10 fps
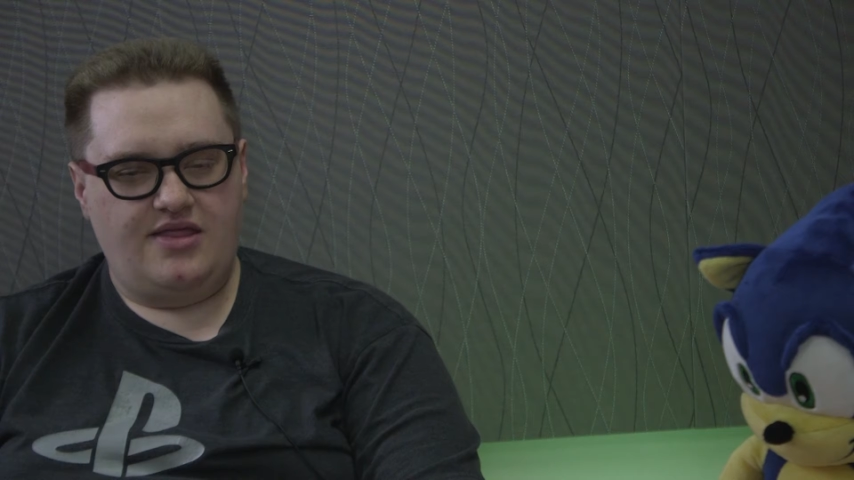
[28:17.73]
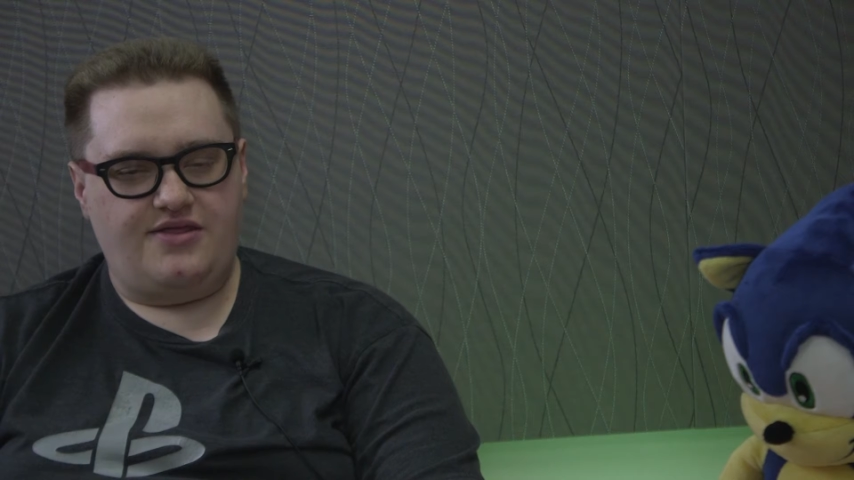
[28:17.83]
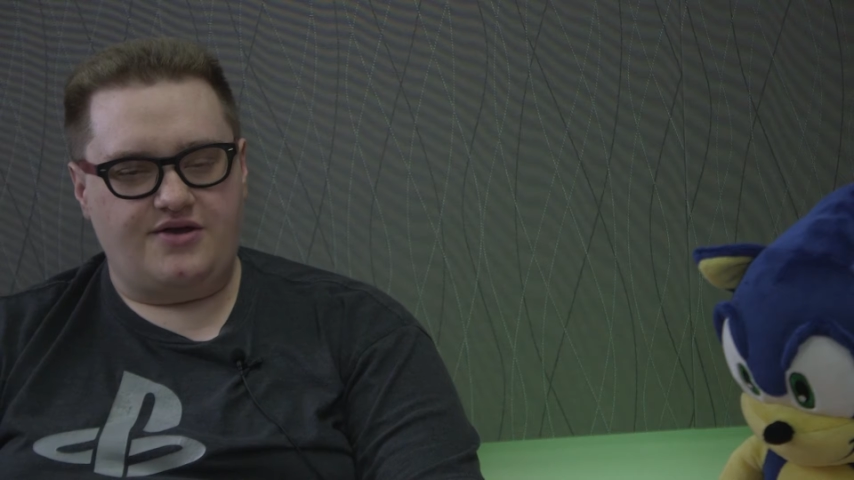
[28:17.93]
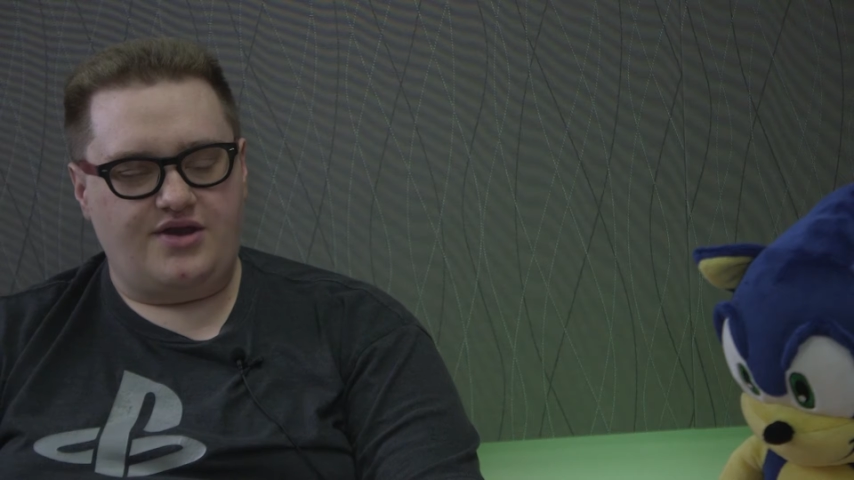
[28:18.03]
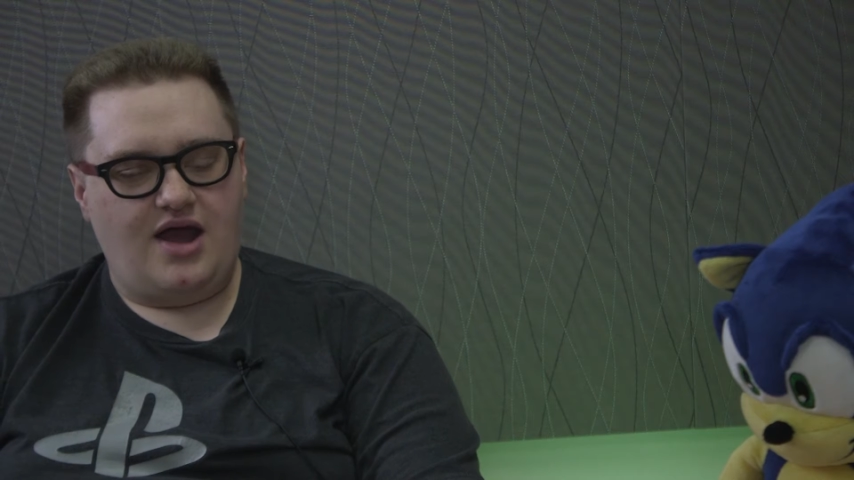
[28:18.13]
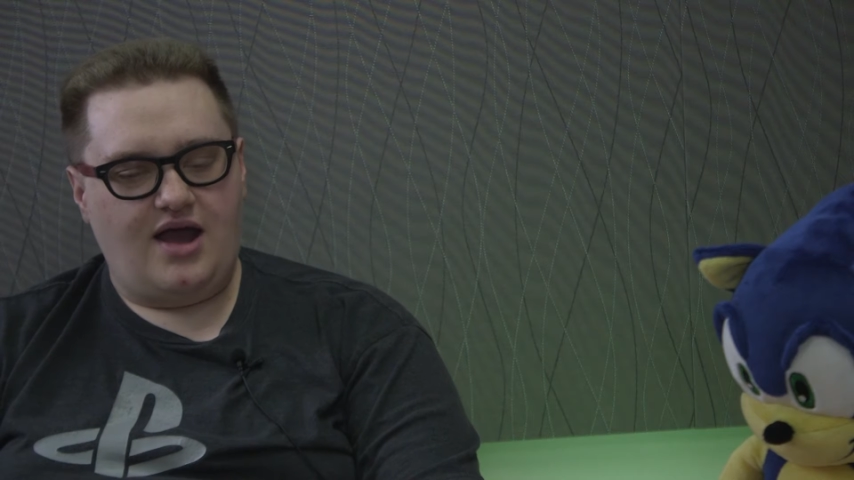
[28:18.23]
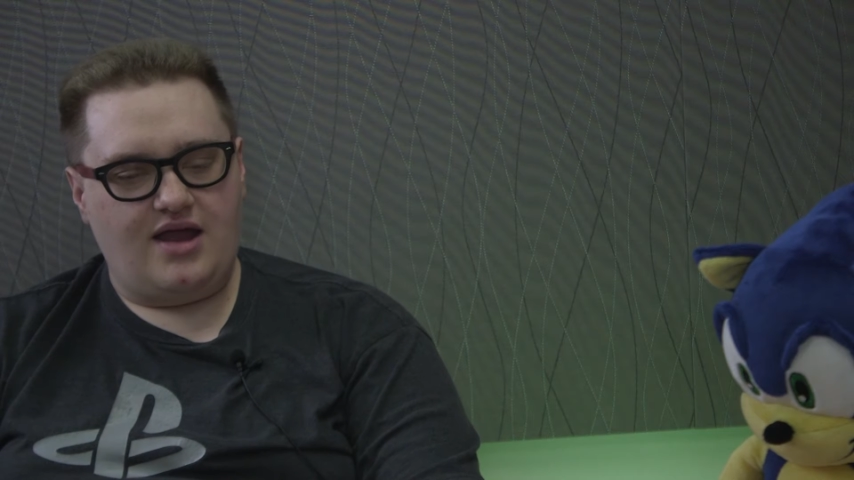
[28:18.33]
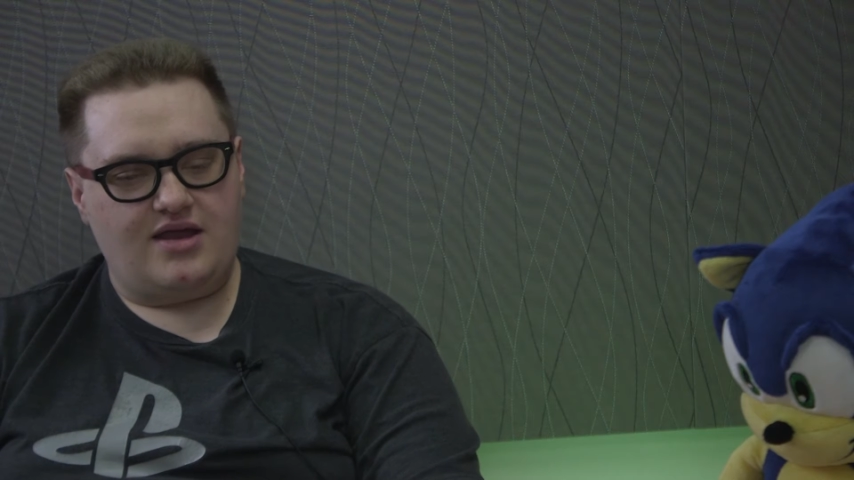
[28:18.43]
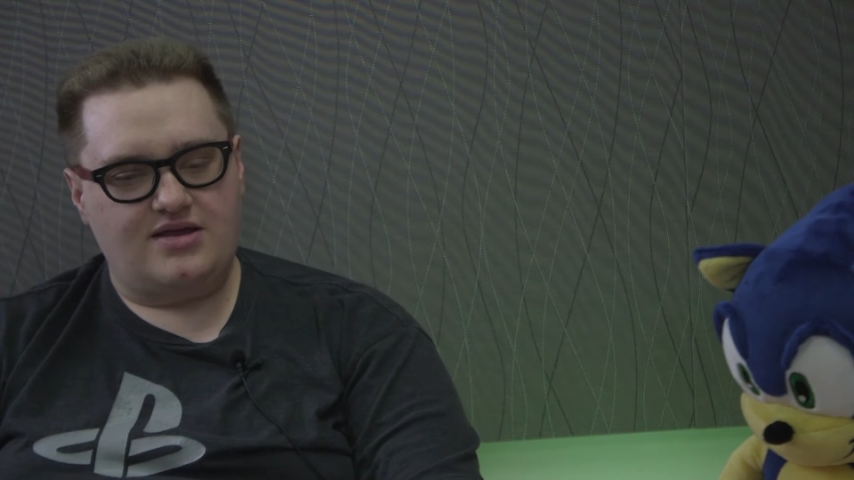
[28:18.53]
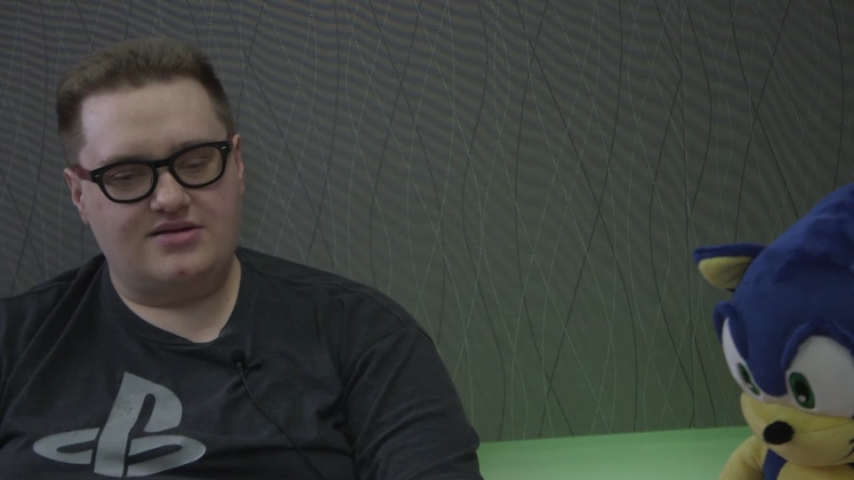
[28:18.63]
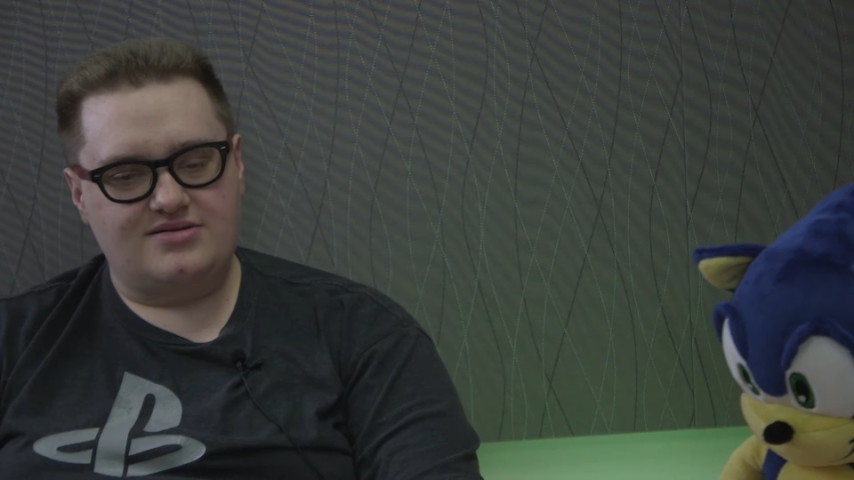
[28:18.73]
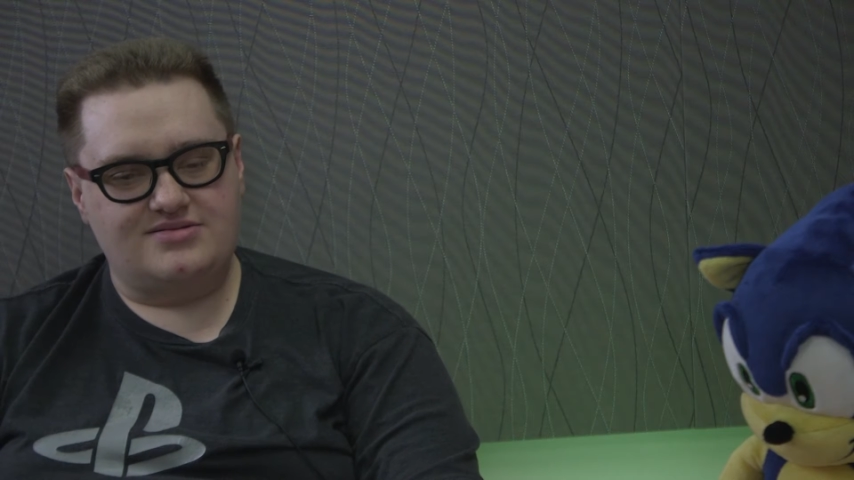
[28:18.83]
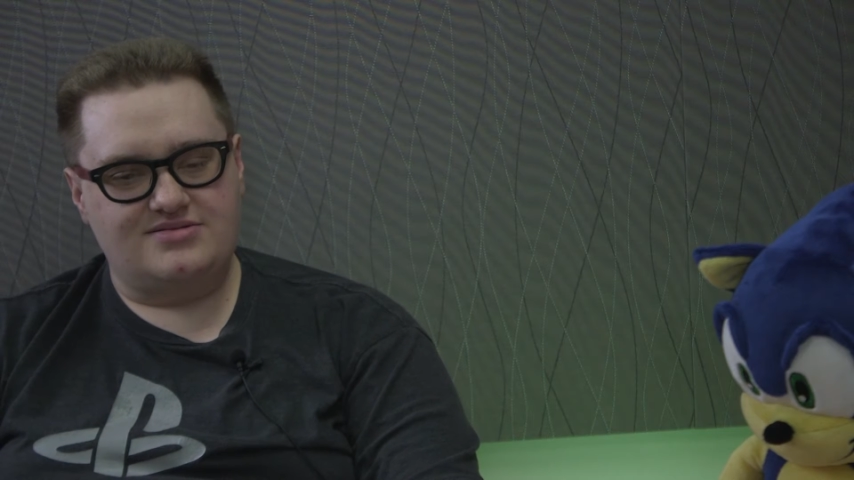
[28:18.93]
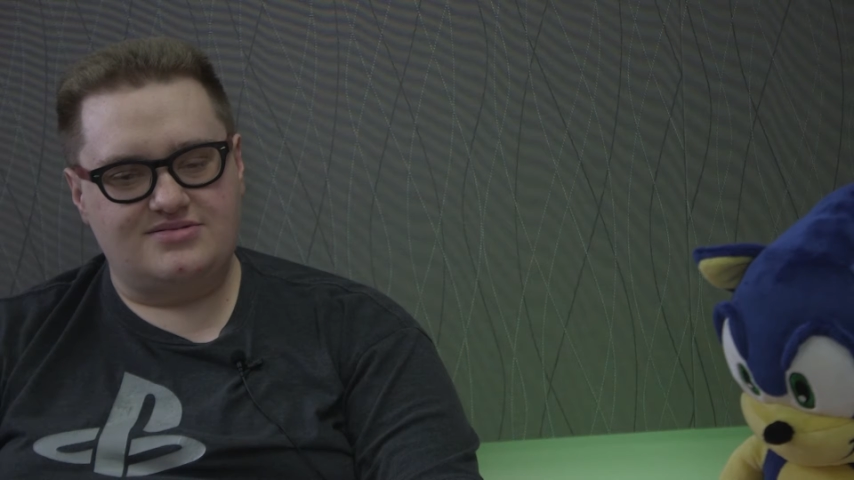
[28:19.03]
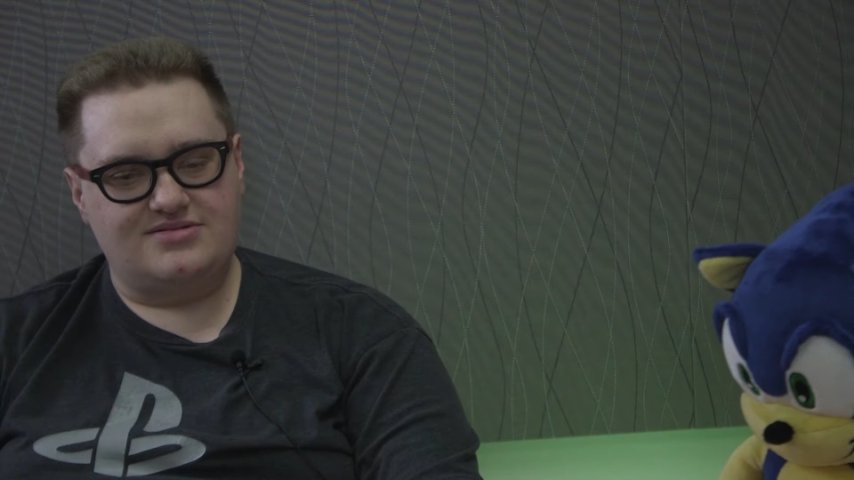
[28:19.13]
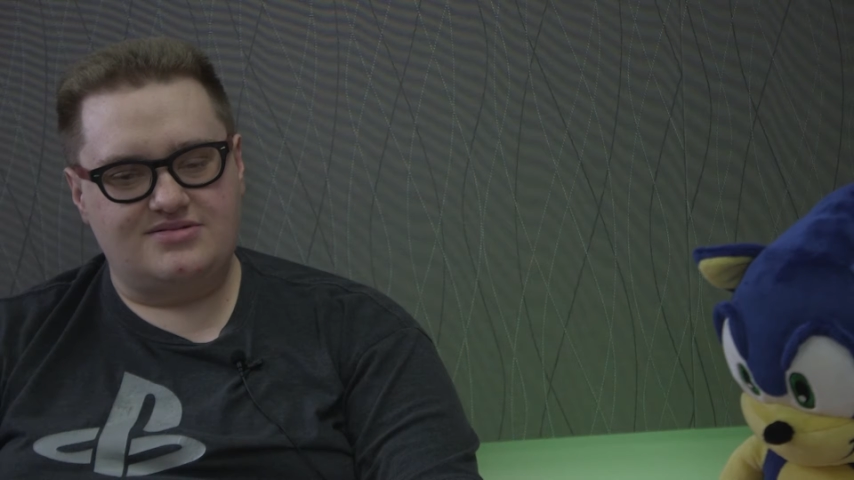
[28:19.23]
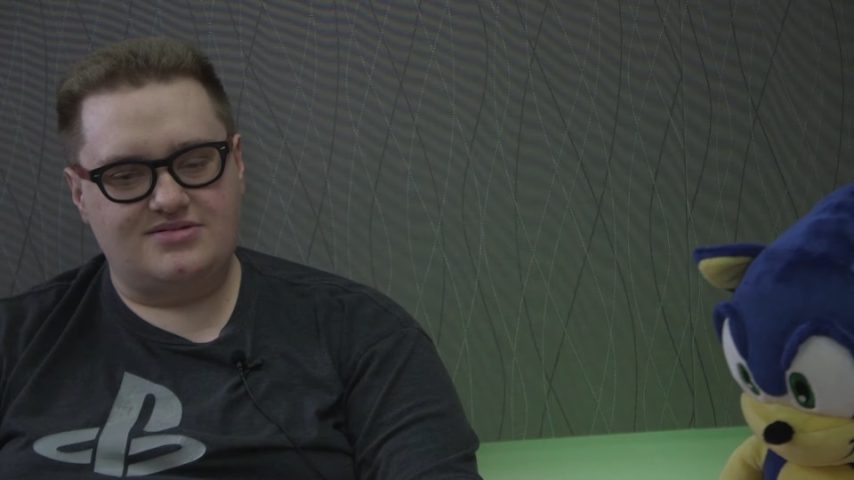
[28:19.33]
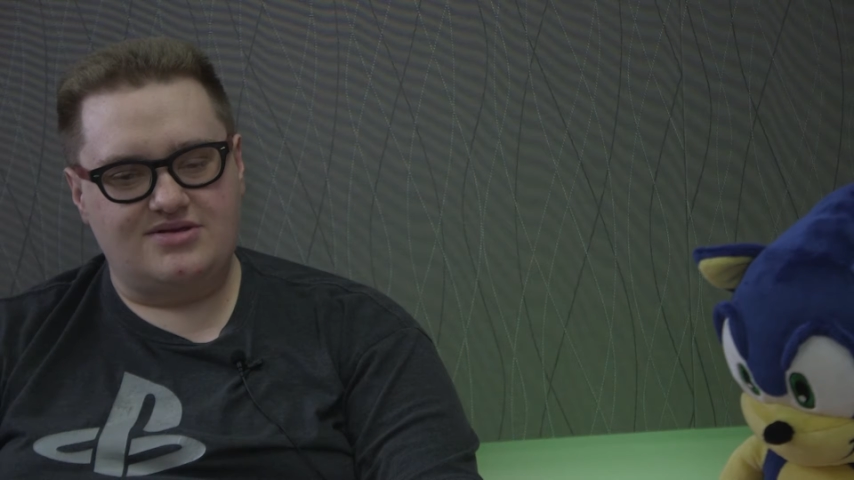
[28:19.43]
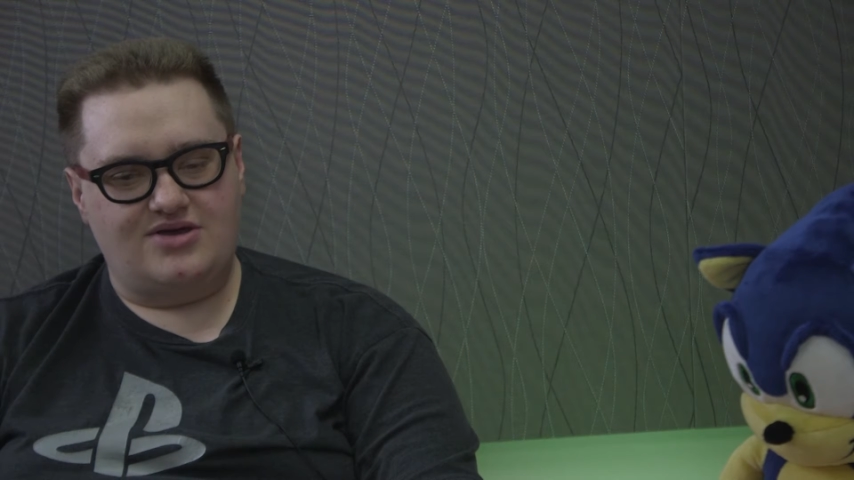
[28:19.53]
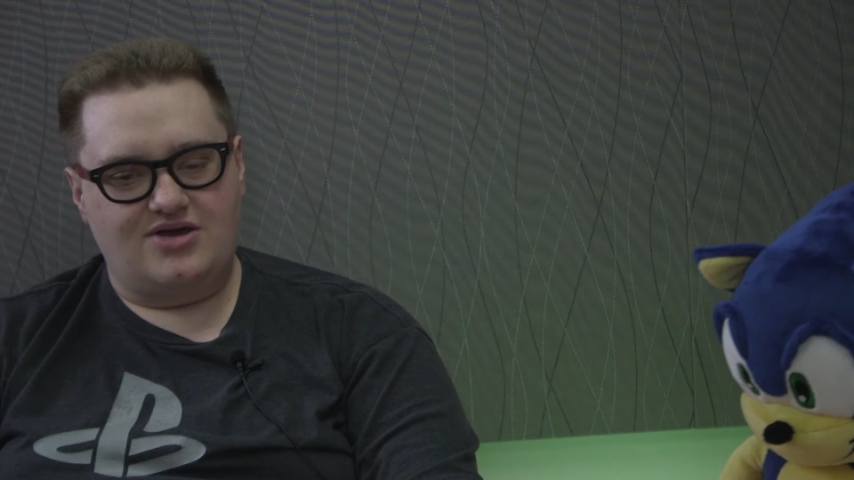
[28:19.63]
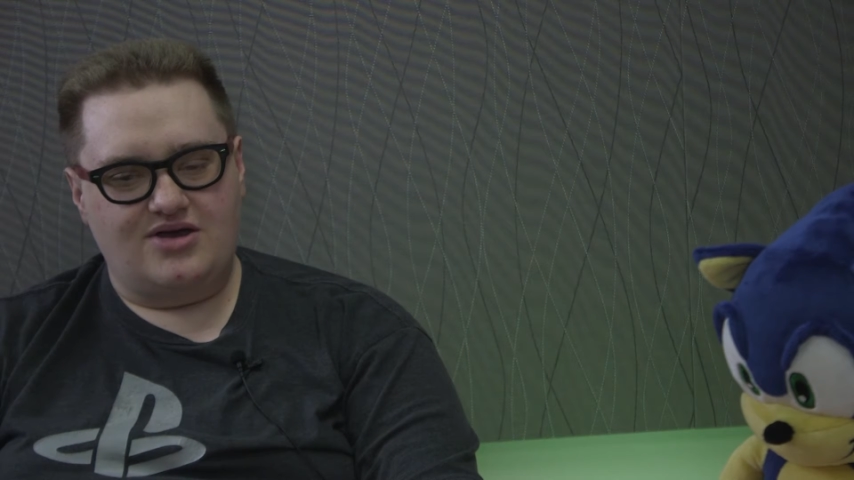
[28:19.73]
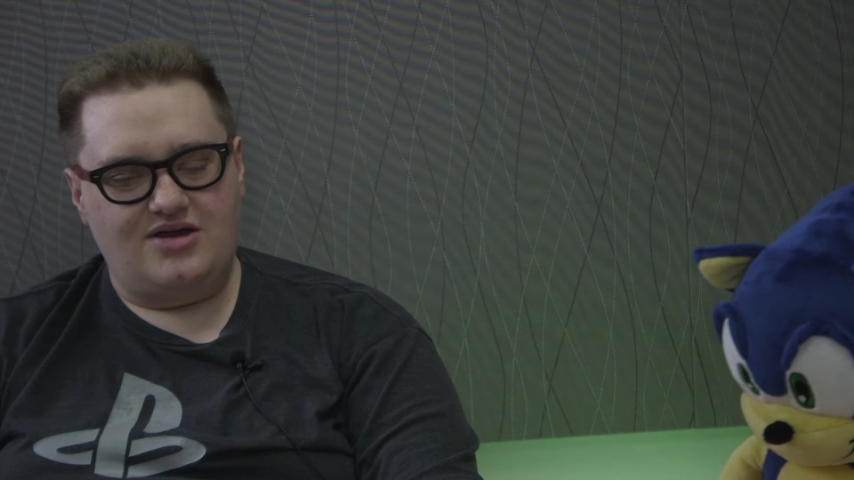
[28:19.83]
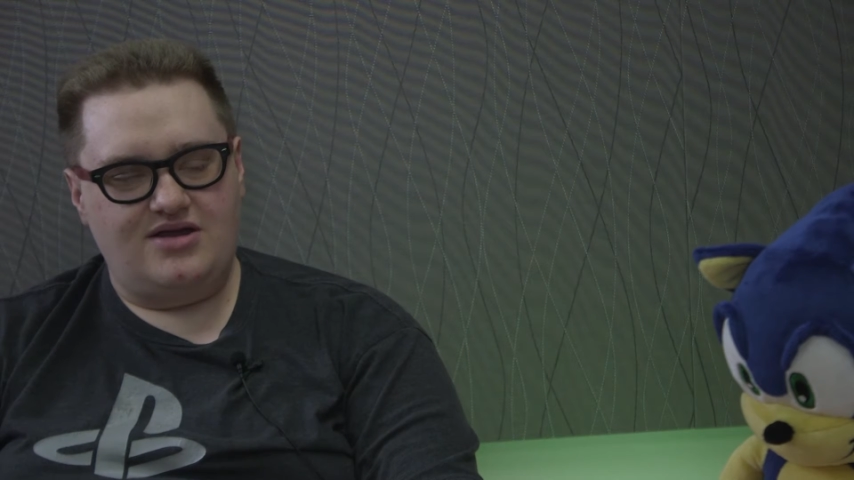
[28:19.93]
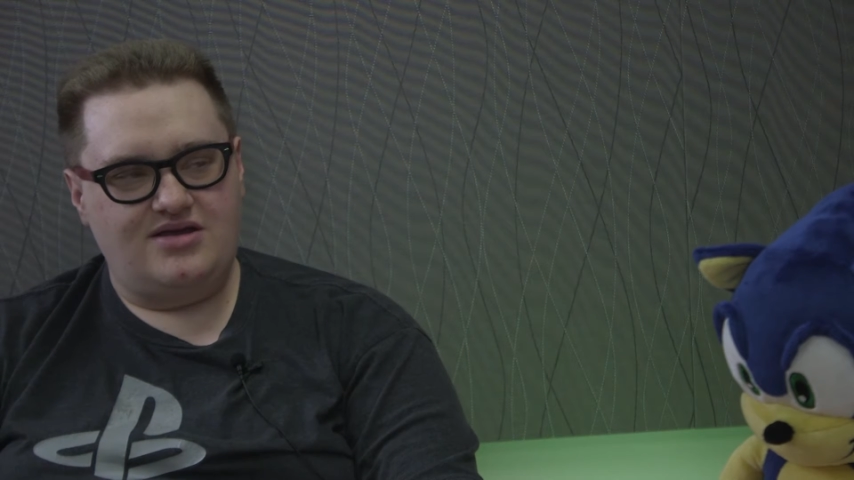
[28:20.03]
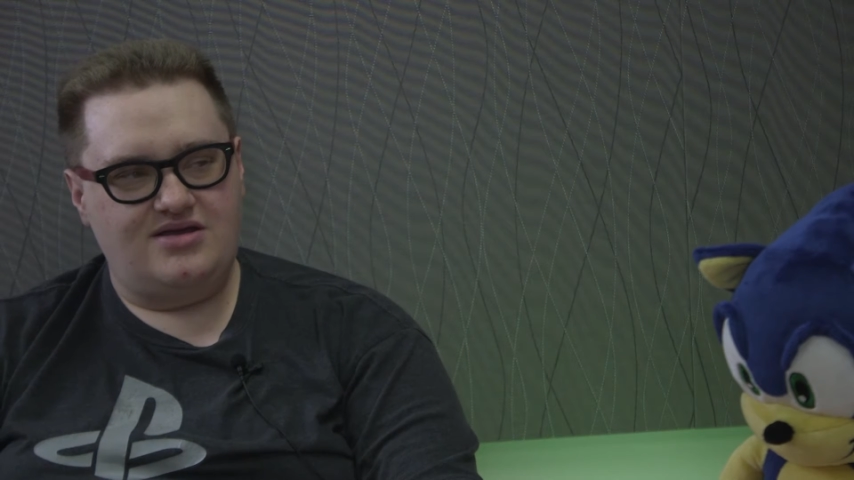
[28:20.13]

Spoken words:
They're not good.